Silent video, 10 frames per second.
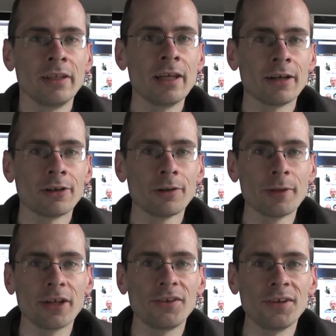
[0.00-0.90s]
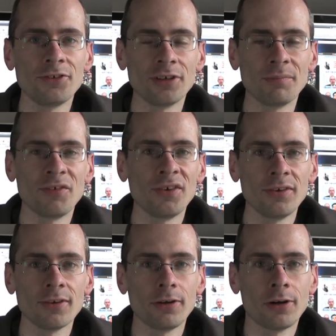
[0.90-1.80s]
Yeah, harmonization,
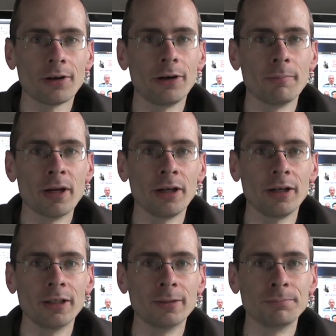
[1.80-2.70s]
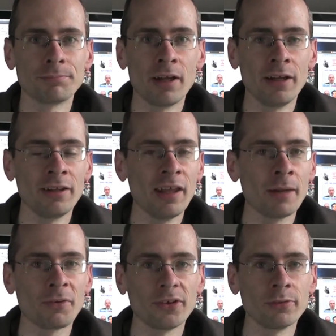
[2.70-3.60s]
emphasis on harm.
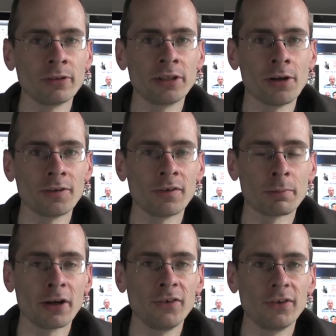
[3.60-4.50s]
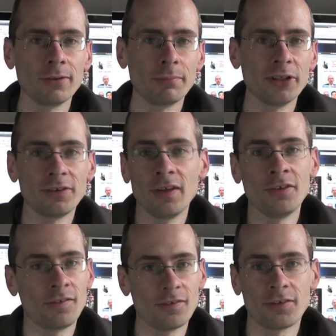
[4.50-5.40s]
Absolutely not surprising, but
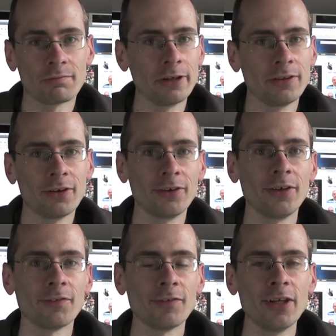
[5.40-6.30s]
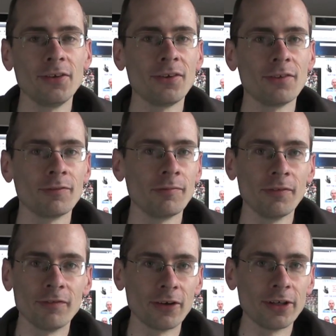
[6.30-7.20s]
it's just right there in your face.
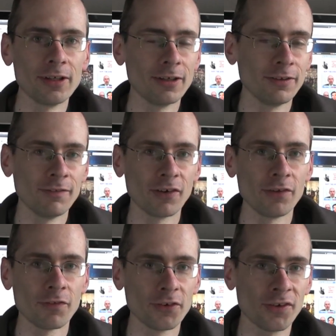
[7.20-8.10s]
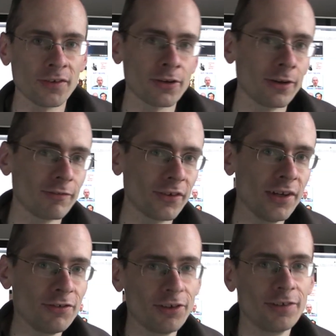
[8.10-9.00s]
The very first
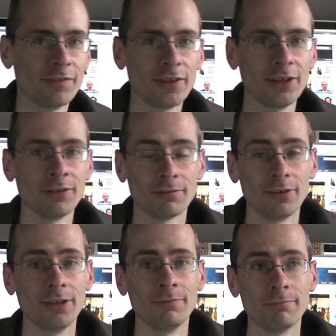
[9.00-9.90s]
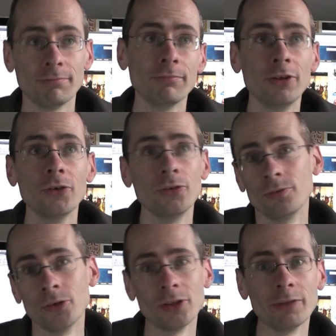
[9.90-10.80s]
conversation of the
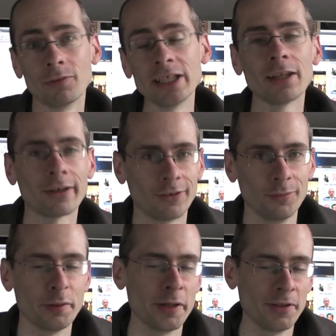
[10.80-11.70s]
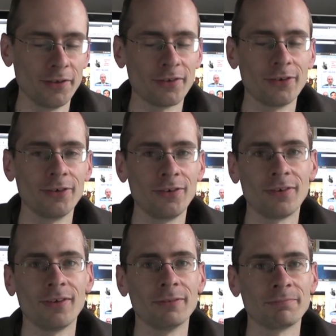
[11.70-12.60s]
newly re-elected prime minister
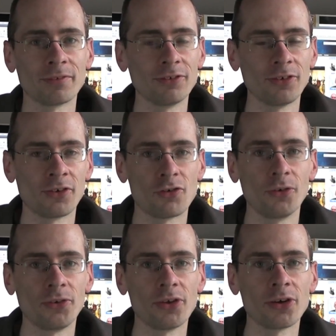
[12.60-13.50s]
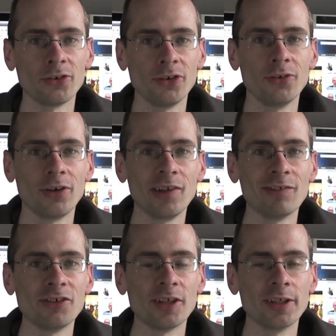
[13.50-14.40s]
is just shows the continuity
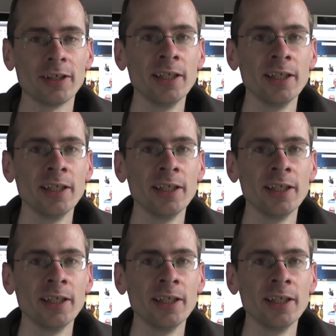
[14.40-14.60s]
of agenda.